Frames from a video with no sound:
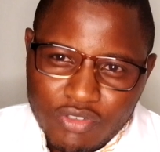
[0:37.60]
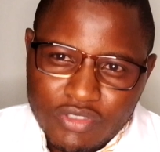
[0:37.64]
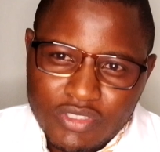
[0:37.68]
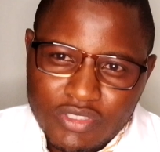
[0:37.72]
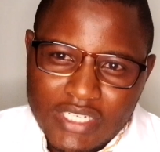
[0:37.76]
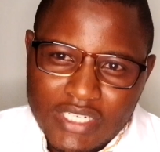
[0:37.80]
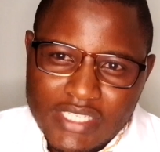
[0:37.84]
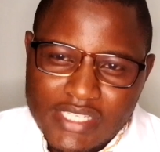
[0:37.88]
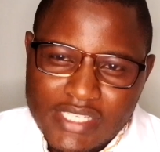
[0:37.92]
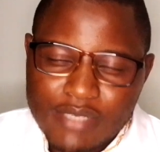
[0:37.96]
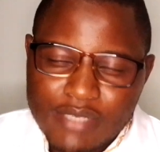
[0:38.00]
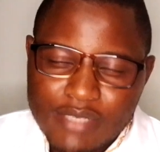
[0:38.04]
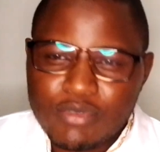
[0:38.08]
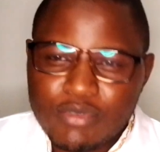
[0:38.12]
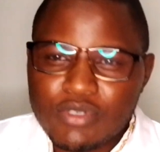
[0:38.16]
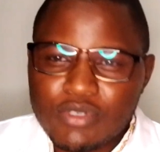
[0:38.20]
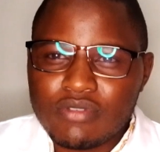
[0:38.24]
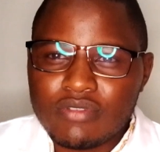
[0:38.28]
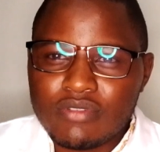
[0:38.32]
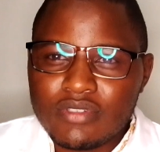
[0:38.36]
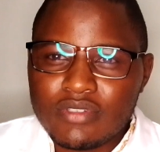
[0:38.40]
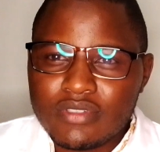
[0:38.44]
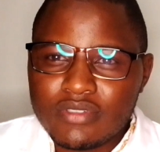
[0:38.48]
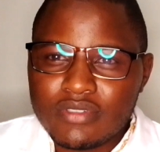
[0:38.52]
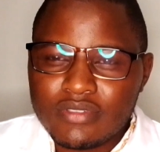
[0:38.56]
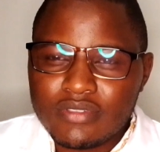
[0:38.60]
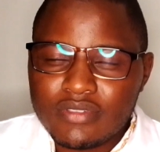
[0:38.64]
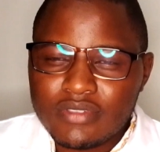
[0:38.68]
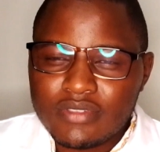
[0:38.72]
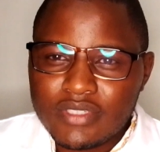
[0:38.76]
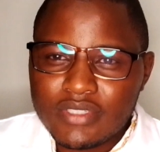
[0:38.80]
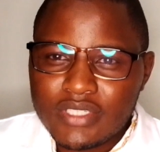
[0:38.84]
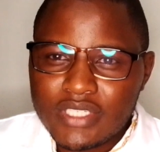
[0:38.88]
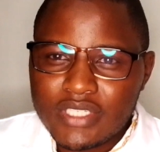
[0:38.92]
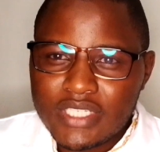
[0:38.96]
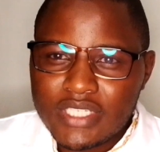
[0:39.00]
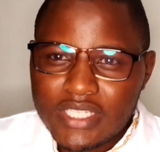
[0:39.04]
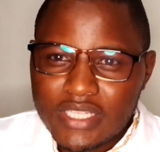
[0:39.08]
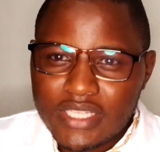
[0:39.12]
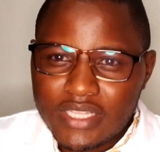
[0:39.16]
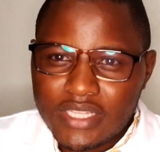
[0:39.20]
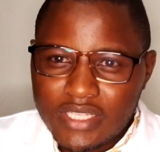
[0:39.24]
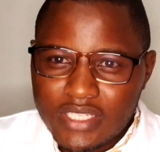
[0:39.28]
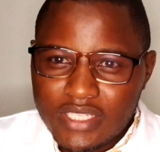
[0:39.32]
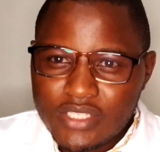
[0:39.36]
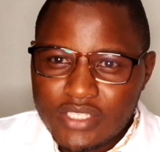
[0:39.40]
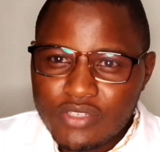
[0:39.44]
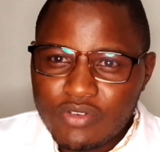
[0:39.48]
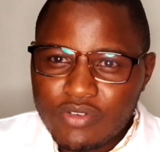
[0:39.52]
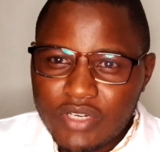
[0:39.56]
contraception,
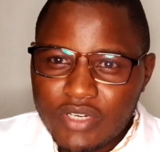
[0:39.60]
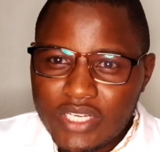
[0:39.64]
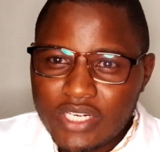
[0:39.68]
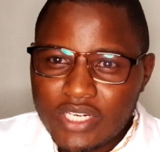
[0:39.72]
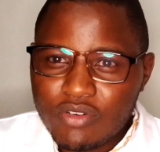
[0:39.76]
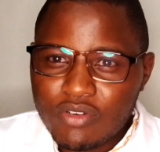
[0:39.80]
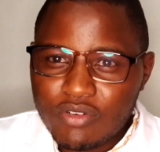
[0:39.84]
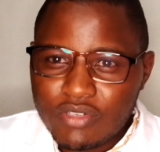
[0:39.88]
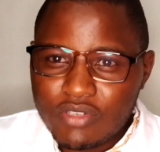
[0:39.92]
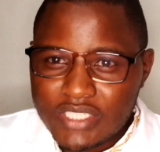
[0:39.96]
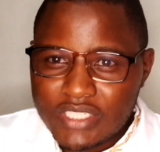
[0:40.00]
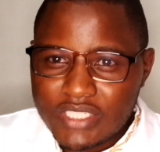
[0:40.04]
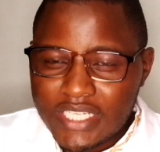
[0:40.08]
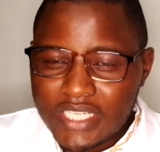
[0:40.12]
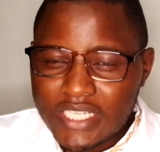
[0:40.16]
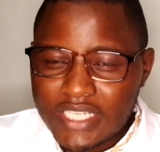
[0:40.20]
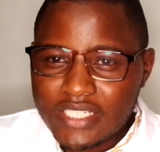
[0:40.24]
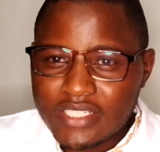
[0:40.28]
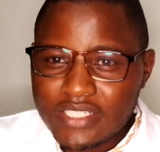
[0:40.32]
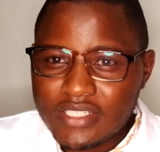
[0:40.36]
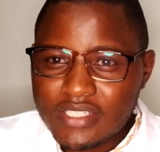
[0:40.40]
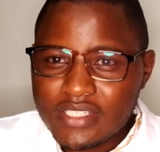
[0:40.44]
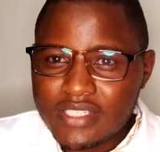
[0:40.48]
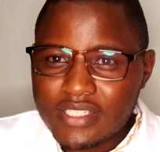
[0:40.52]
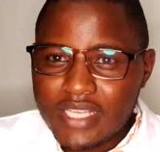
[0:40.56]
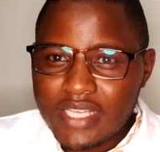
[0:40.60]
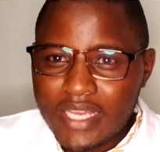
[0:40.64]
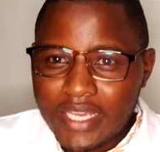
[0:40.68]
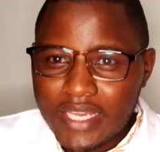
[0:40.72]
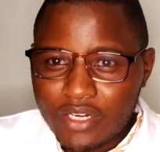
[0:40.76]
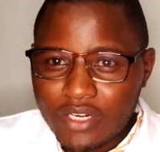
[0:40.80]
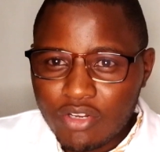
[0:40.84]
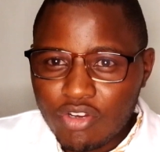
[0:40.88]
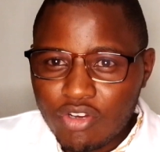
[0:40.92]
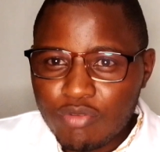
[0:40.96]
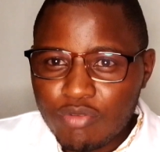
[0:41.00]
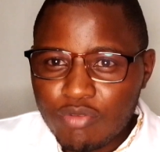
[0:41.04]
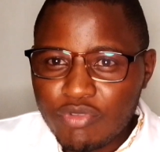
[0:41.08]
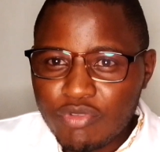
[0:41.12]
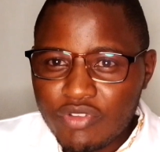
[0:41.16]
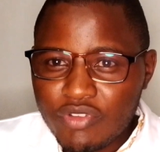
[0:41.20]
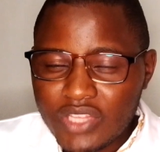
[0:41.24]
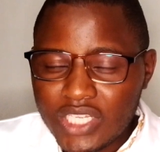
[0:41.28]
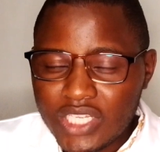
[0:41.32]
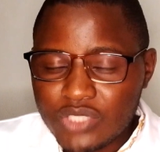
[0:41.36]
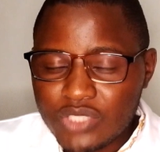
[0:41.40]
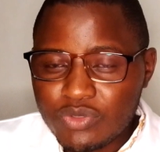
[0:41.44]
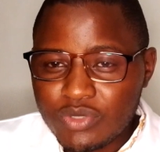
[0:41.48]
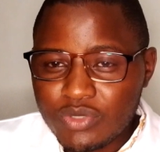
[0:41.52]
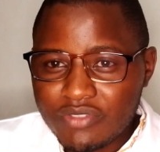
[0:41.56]
this coil contains an hormone
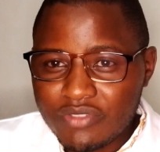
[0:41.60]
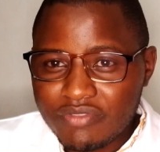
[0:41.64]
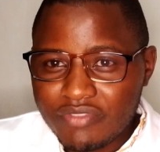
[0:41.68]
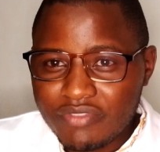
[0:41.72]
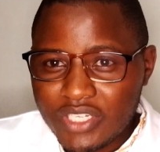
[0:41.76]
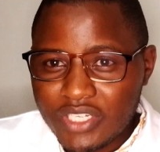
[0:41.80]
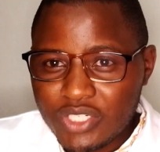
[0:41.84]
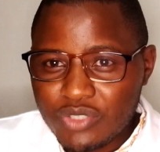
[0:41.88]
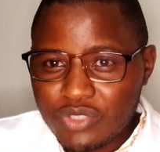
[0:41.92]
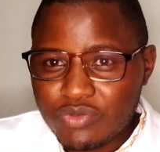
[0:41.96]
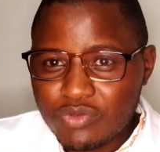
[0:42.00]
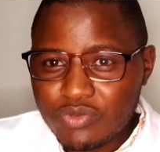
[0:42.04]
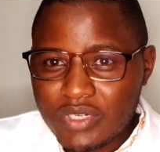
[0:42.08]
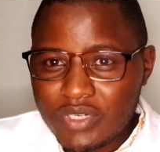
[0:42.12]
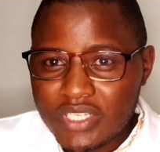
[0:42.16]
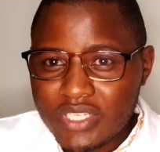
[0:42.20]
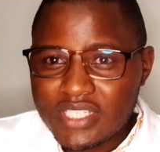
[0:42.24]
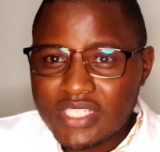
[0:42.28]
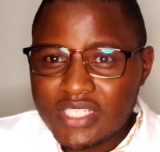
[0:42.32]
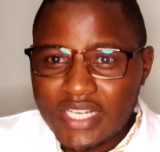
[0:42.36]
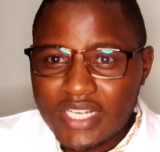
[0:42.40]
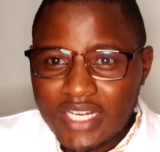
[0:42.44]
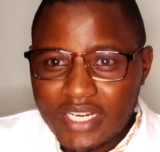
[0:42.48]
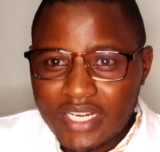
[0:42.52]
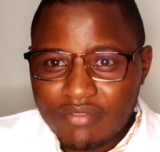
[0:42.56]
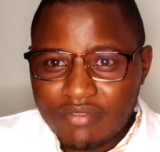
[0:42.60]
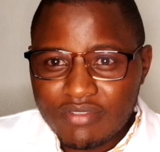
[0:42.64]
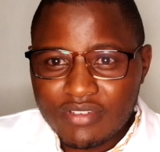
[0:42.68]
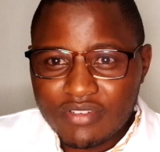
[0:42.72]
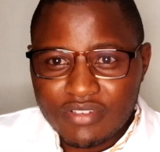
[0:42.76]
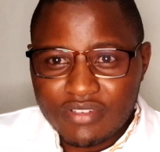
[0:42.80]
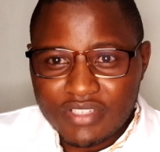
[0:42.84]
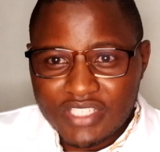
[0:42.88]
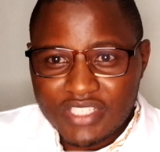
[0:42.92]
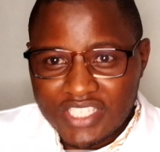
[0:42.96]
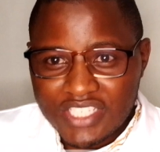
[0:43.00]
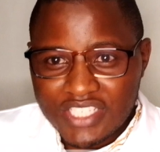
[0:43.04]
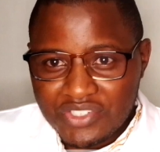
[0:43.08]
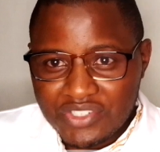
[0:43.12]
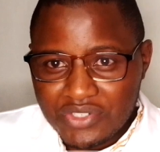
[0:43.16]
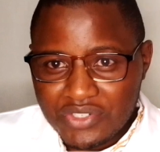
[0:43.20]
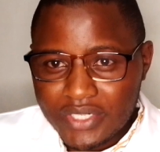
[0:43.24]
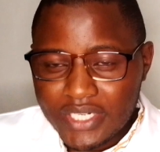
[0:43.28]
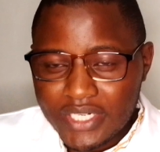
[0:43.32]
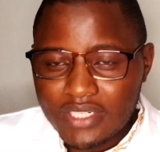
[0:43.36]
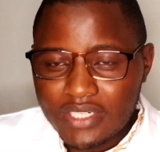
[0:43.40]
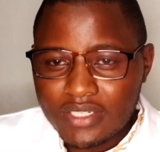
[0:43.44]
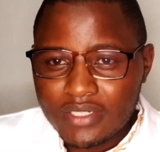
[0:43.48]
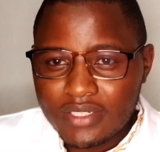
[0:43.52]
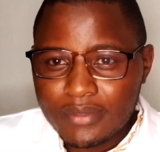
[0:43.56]
that we refer to as
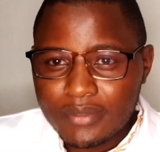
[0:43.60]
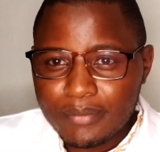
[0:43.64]
levonorgestrel,